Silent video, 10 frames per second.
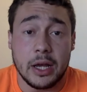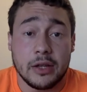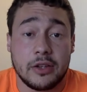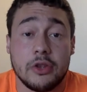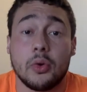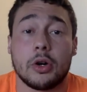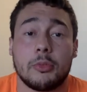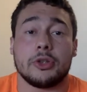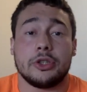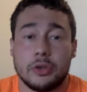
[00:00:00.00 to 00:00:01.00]
to
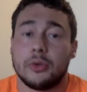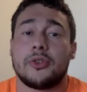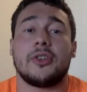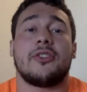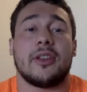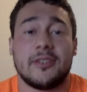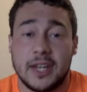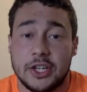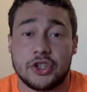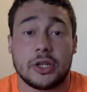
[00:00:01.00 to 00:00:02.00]
normal use and
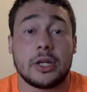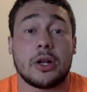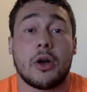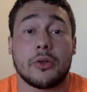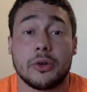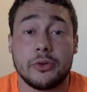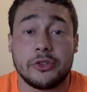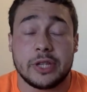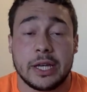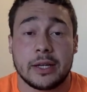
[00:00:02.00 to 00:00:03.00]
sensation and all those
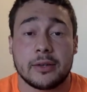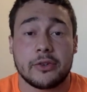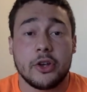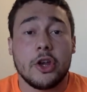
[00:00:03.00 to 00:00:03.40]
things,